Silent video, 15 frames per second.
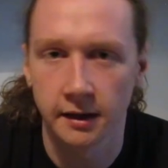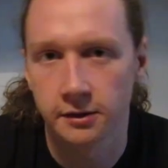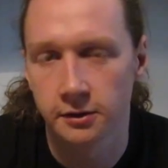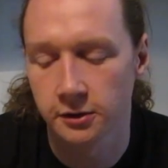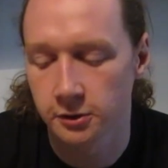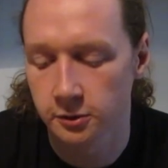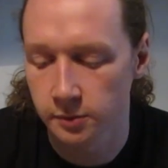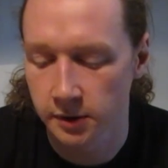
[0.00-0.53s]
I
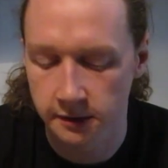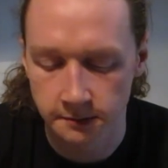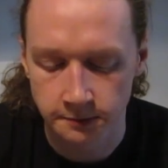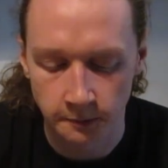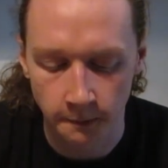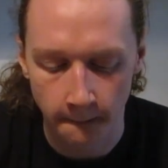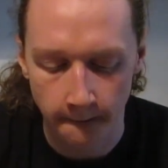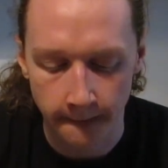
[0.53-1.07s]
don't know, but
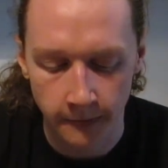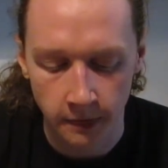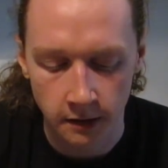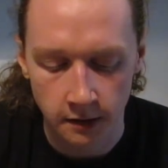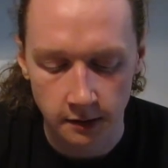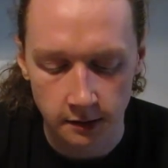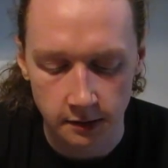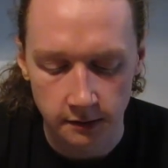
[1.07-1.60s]

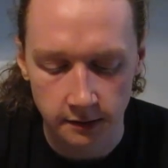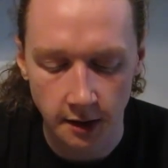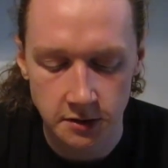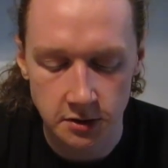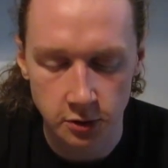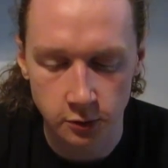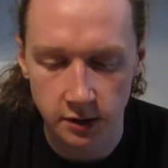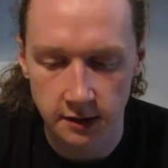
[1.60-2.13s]
that
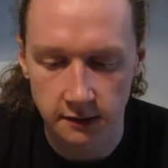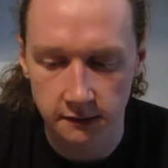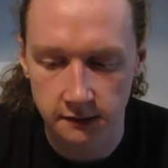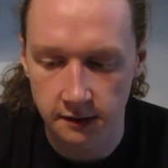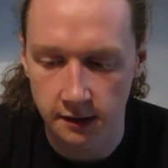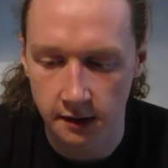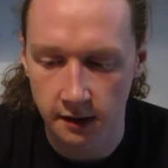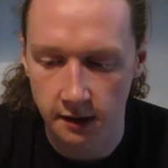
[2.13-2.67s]

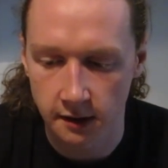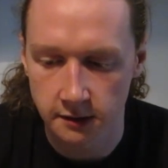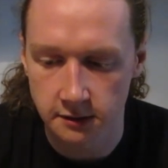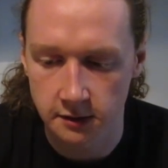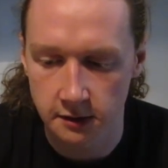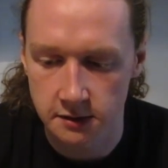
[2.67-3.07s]
street I